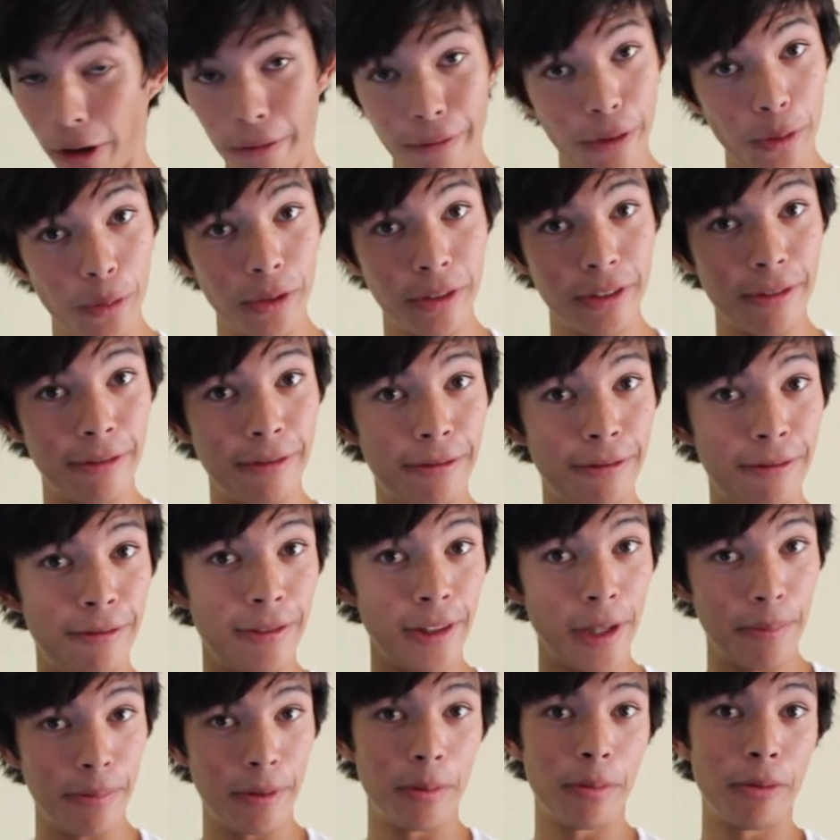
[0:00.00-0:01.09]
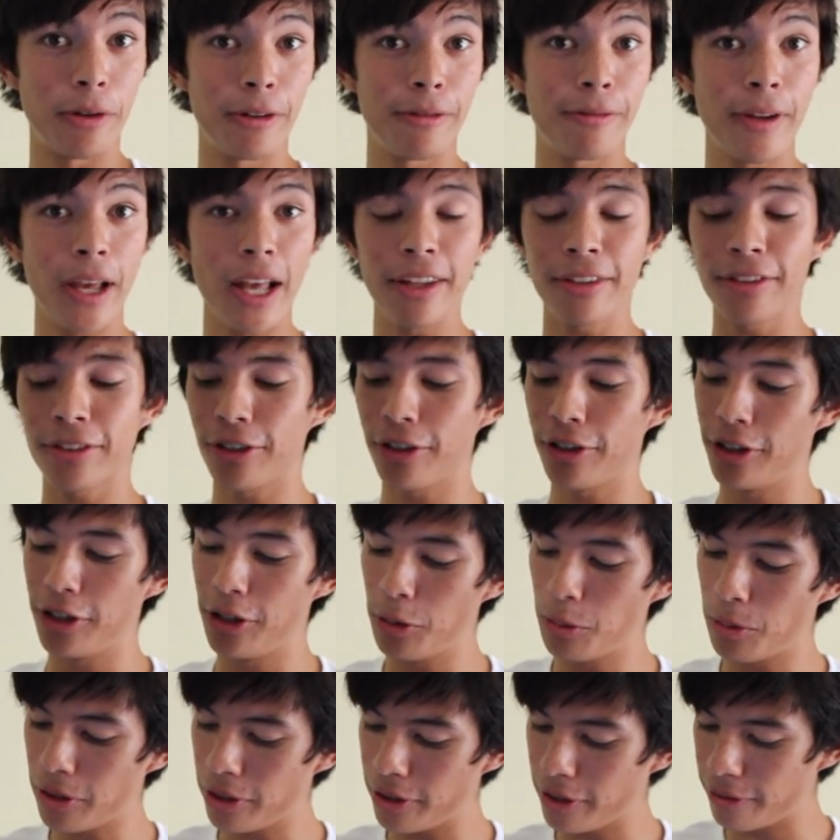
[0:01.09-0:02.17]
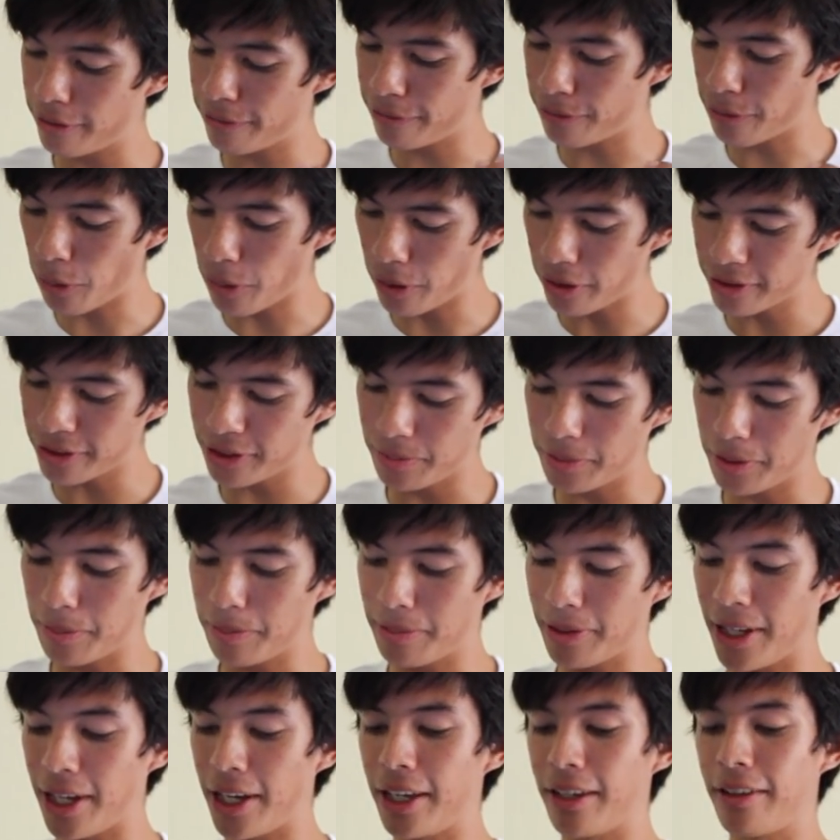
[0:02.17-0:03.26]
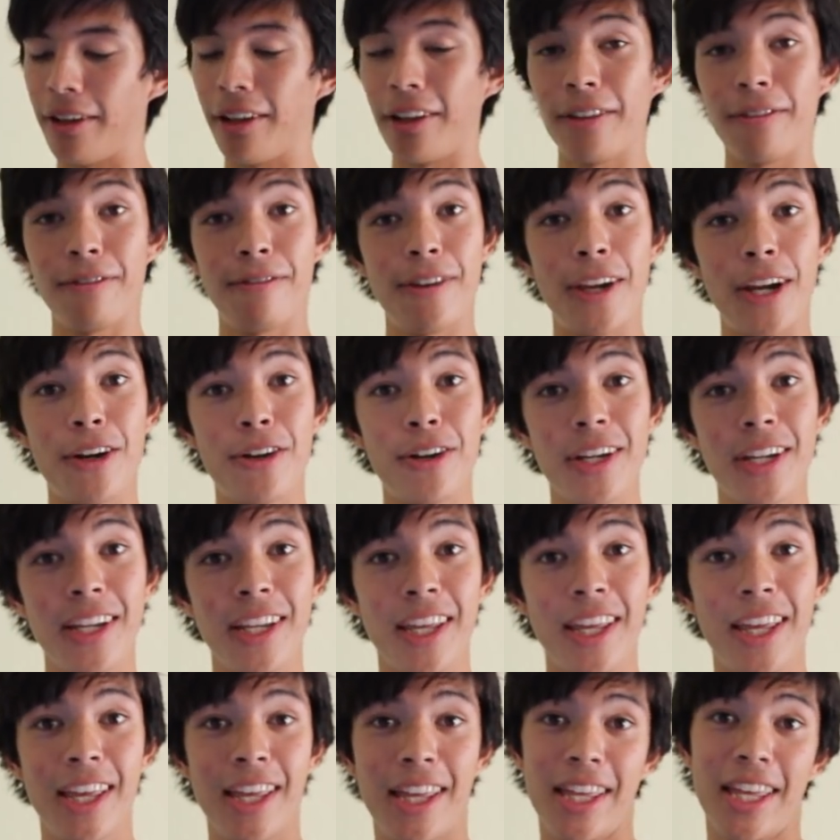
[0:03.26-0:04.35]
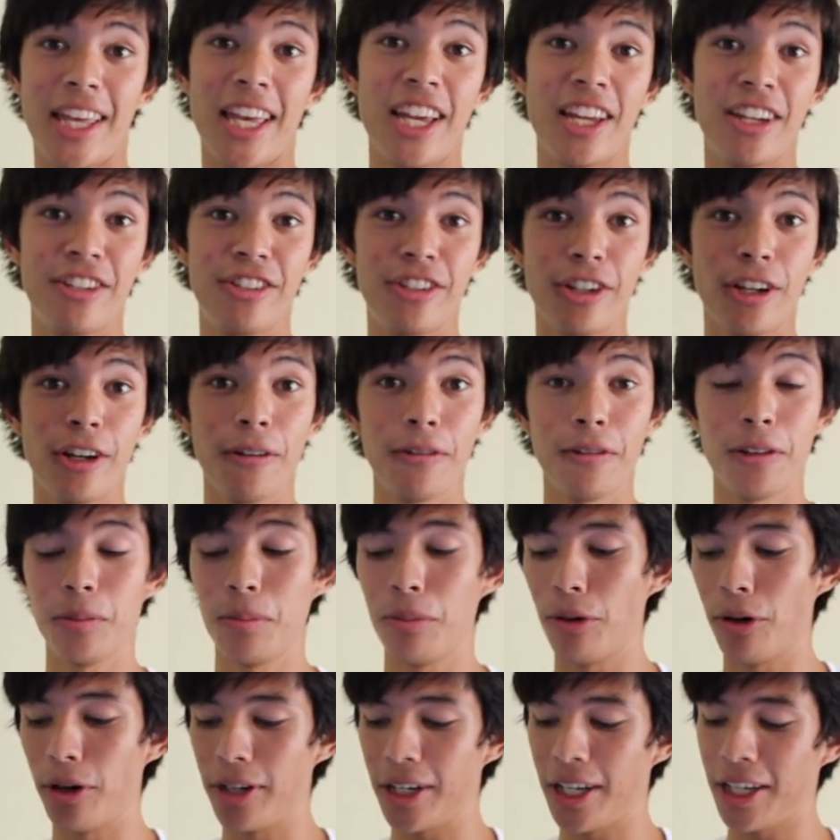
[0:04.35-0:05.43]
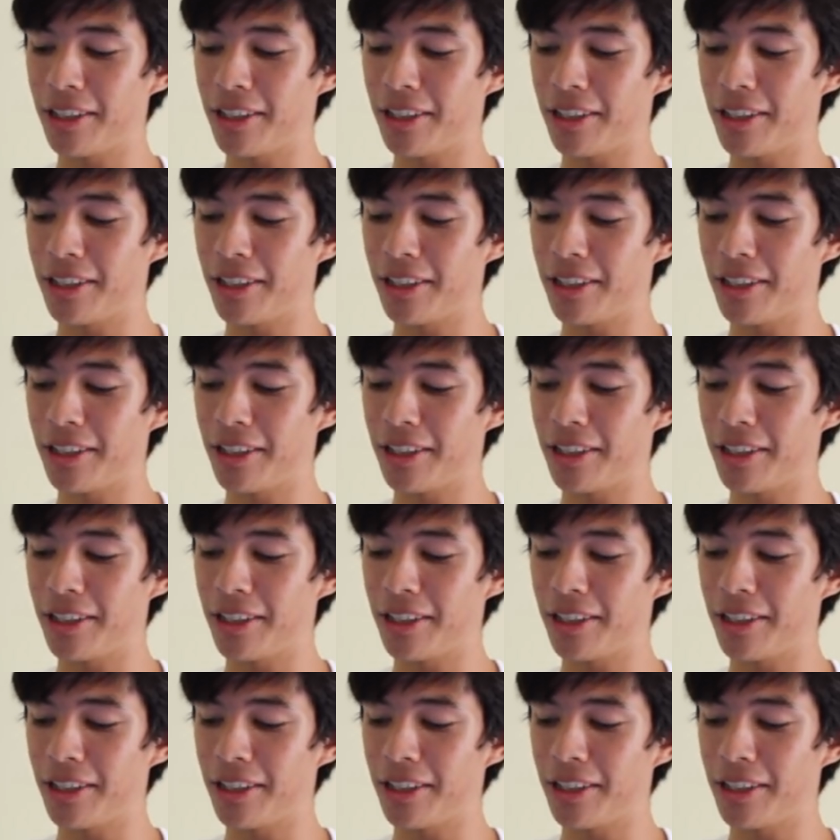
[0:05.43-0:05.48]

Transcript: So if you want to flip your board faster, you want your force to be applied on the very edge of the board.